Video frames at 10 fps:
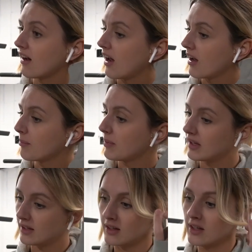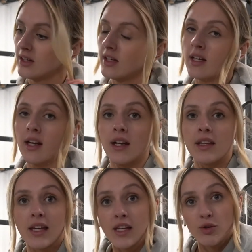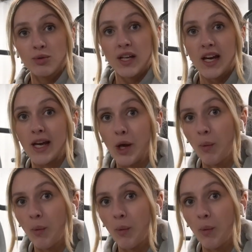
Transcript: I have been in the kitchen all day,